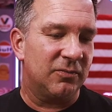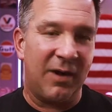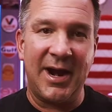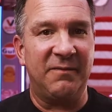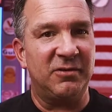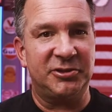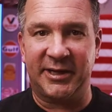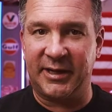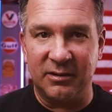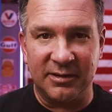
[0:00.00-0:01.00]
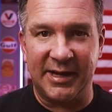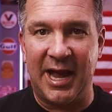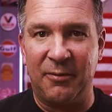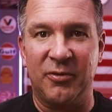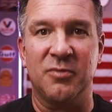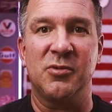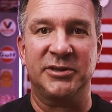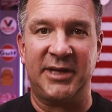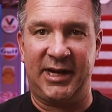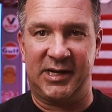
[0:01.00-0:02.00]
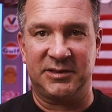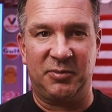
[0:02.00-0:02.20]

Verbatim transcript: right after she killed a guy with her Mercedes.